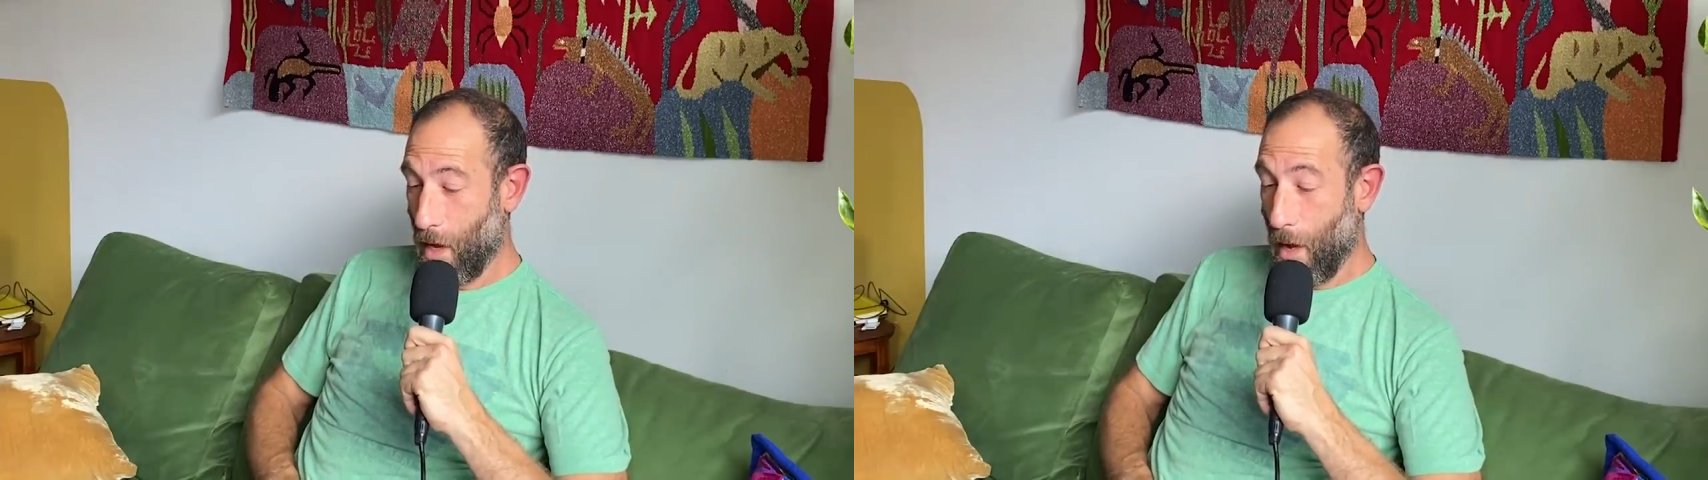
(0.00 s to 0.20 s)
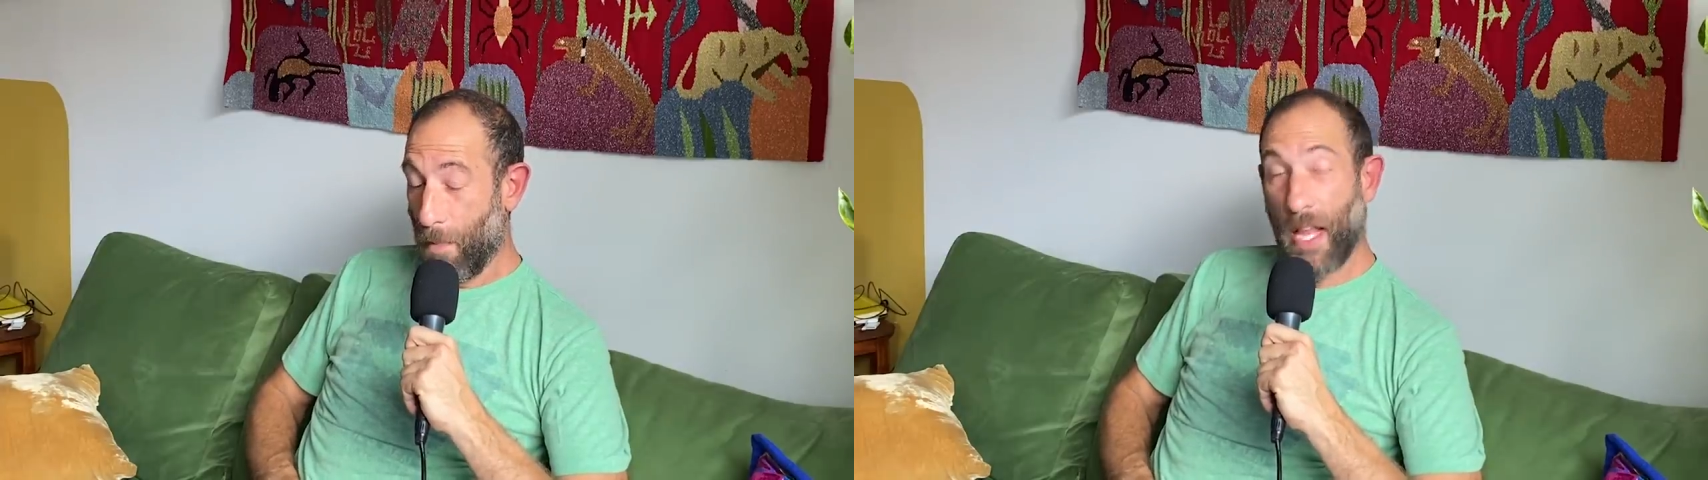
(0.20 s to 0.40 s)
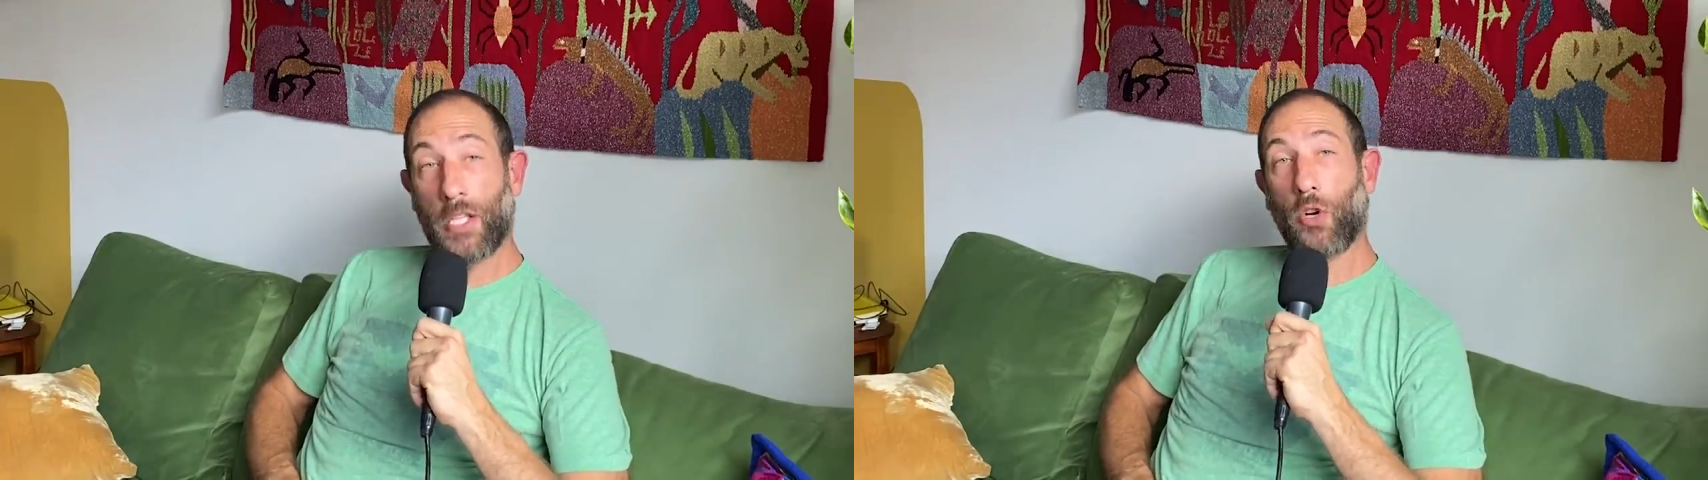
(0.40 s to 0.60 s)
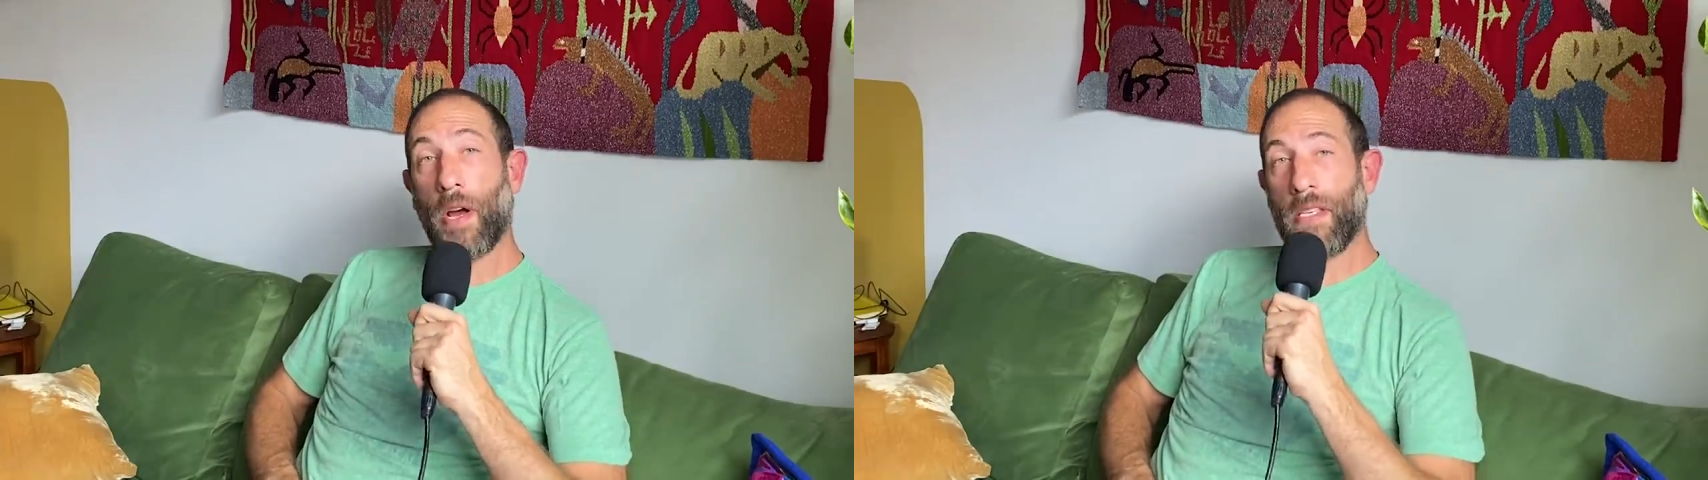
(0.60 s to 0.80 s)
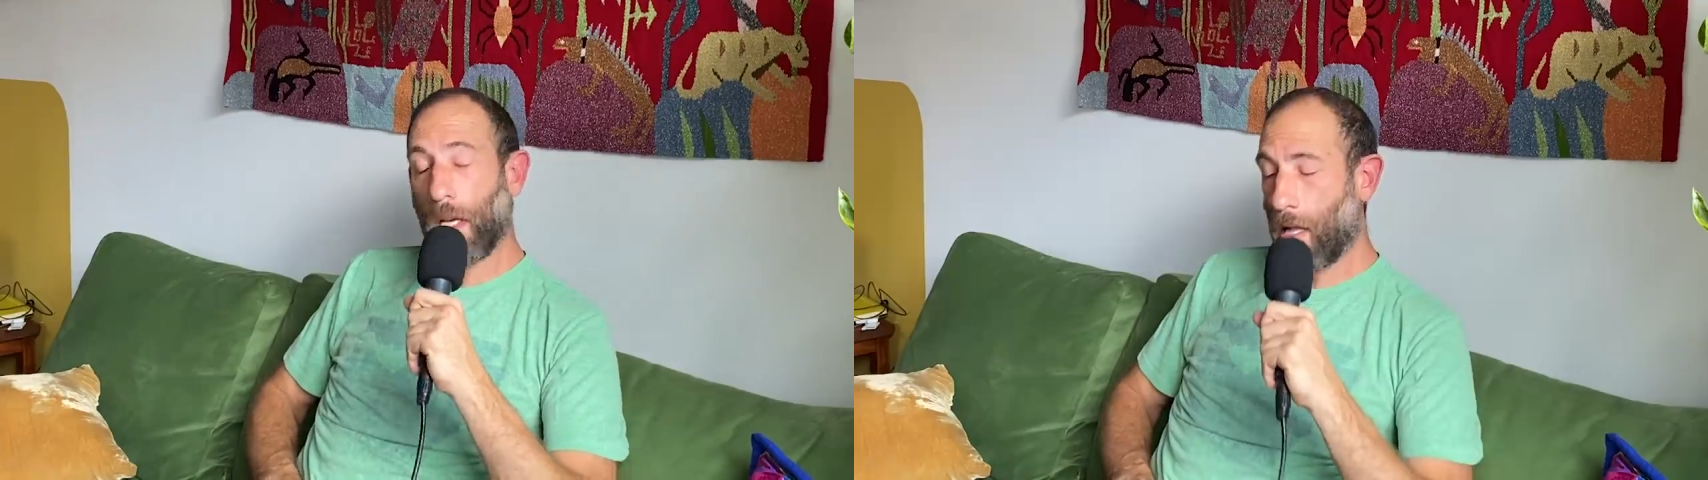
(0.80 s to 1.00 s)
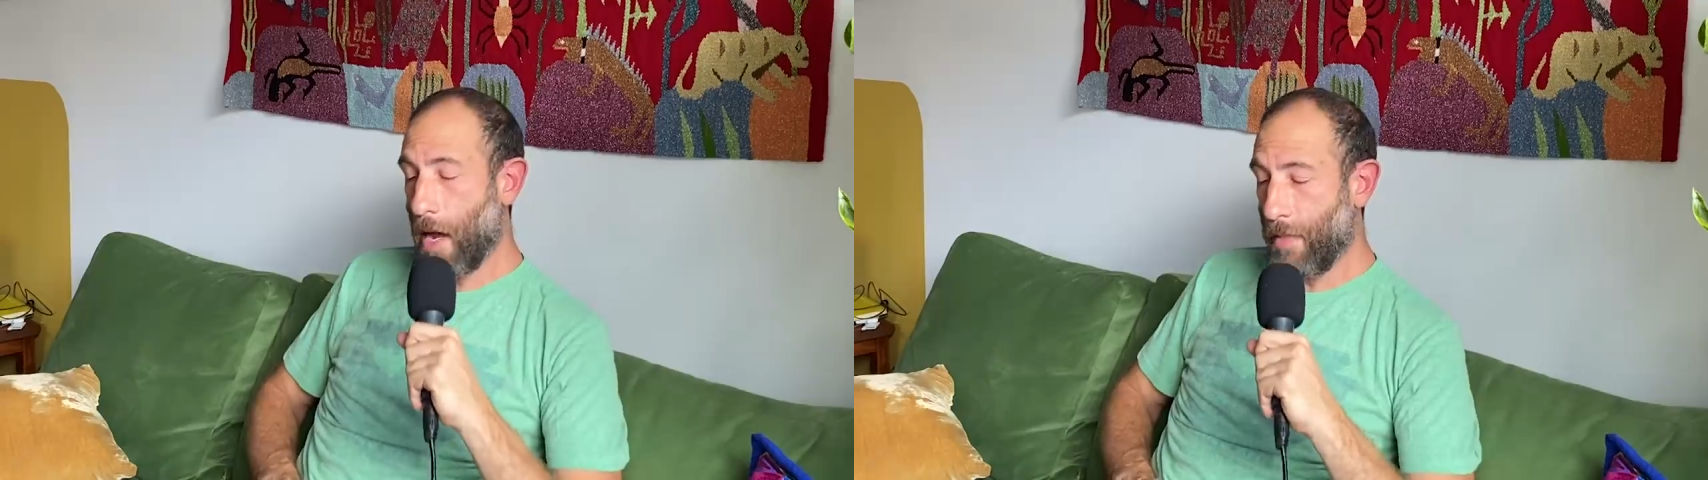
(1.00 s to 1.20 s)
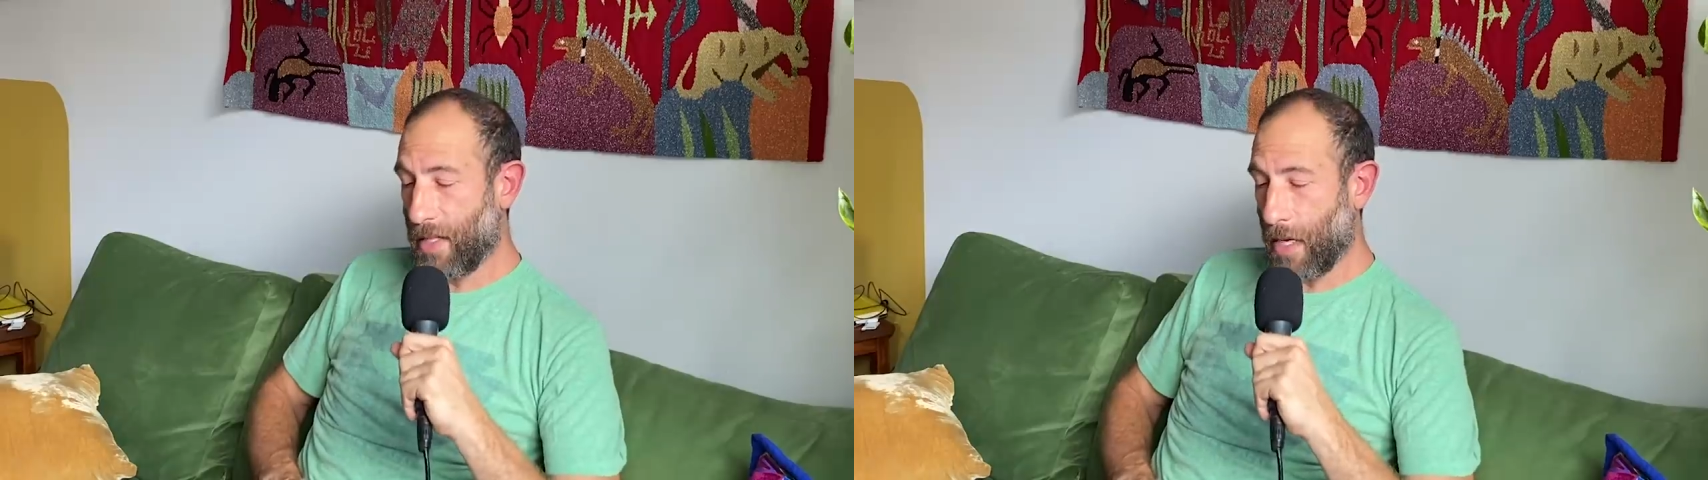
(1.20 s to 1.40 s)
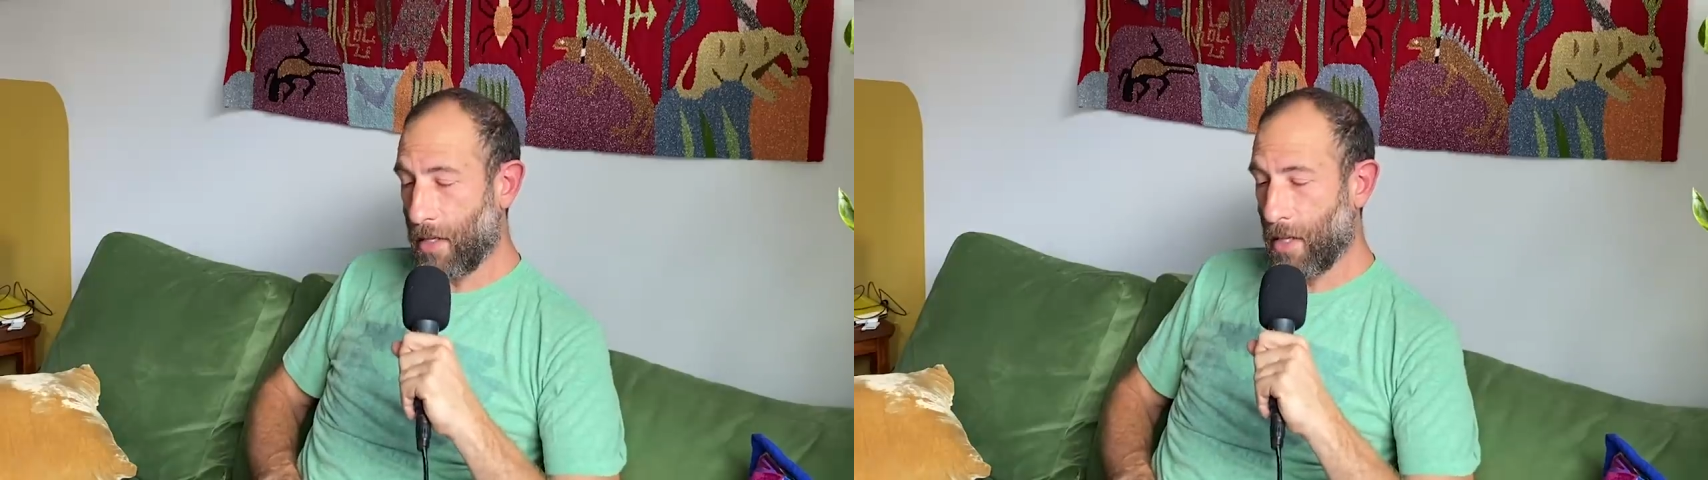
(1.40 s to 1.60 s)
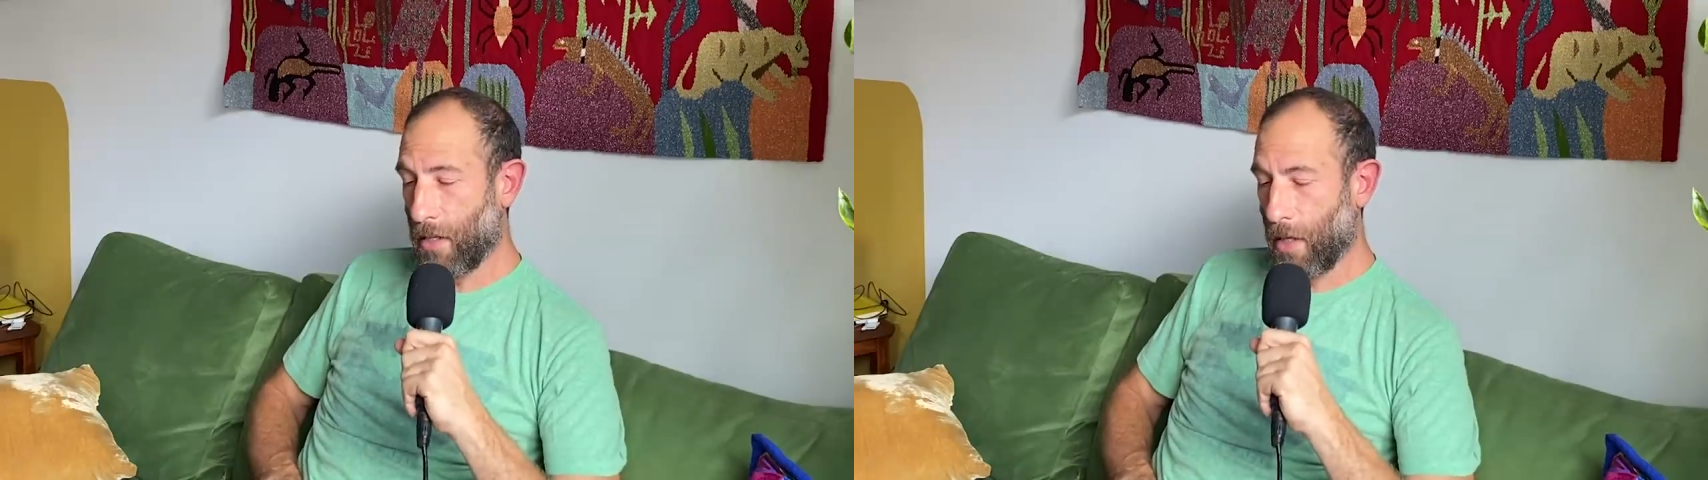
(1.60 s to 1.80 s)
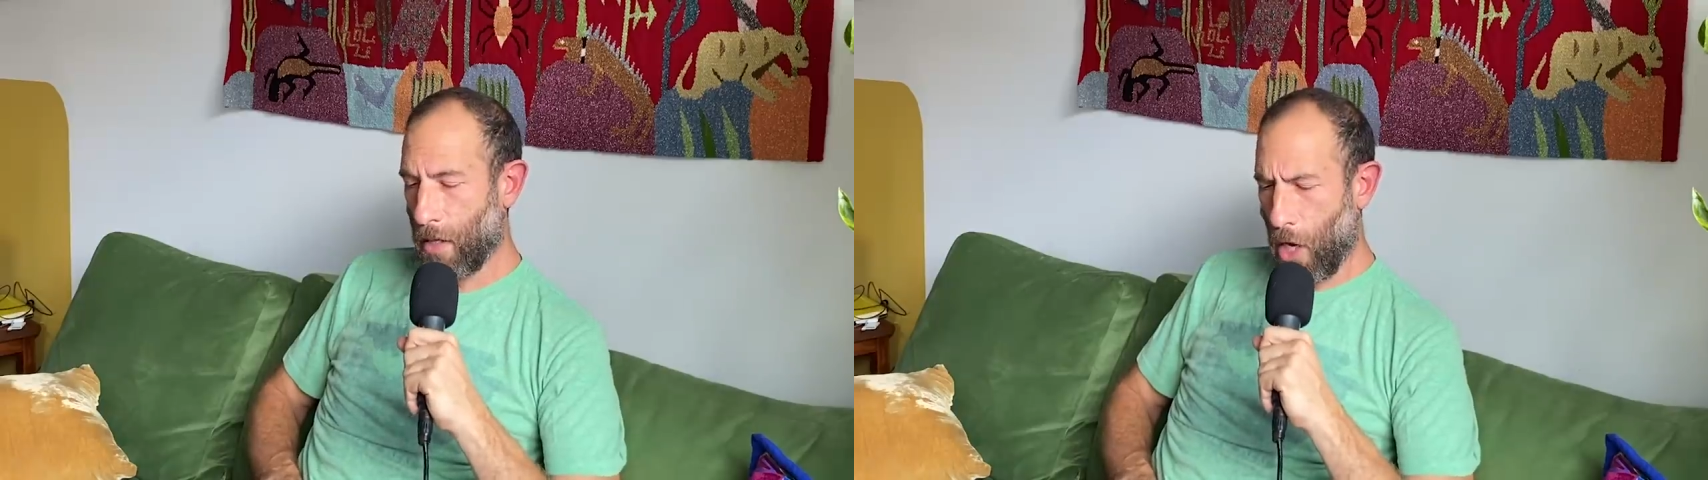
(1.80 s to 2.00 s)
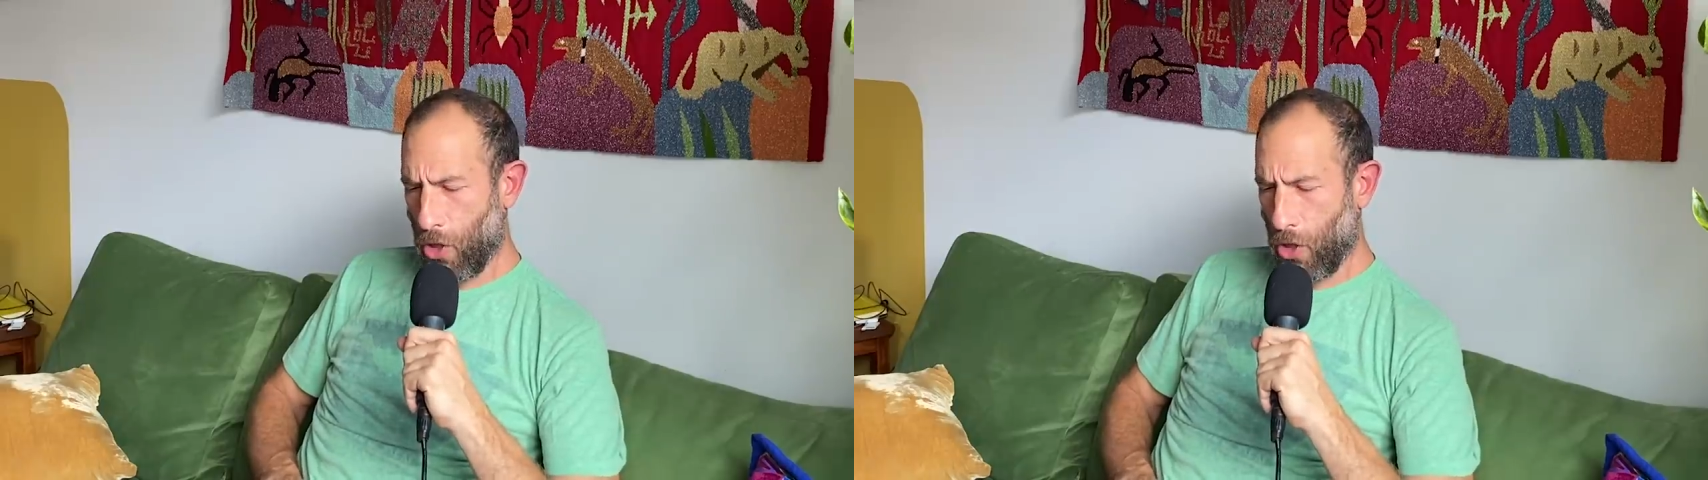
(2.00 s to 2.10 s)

that's a crazy claim that says it doesn't live to...